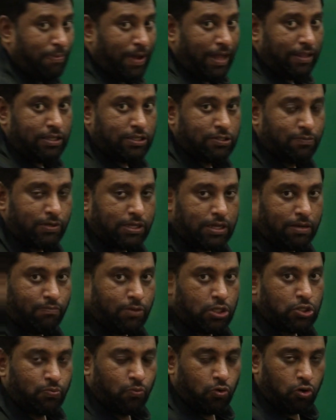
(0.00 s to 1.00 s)
path has become
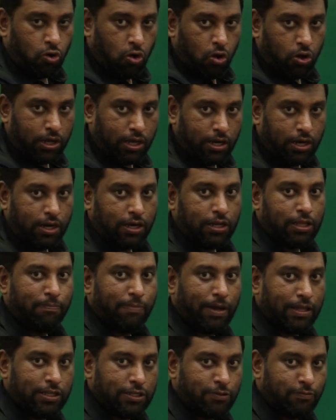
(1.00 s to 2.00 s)
much more longer and the
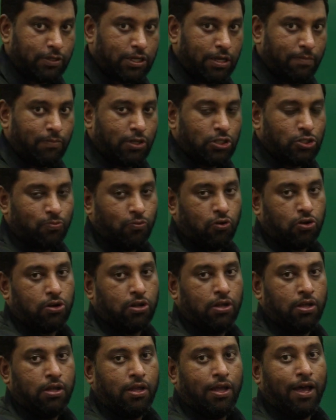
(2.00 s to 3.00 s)
path has become much
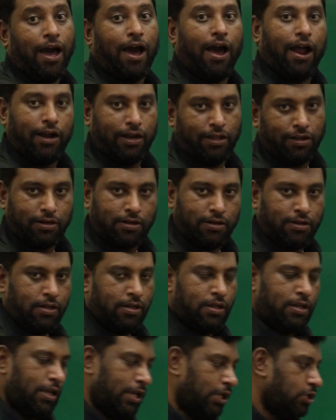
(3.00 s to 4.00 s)
more harder,
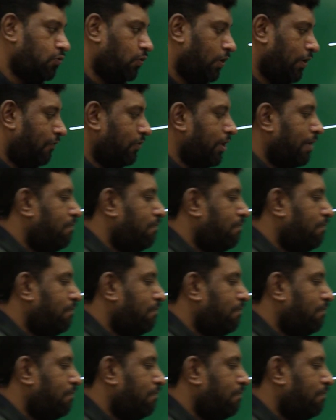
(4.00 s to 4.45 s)
is one of the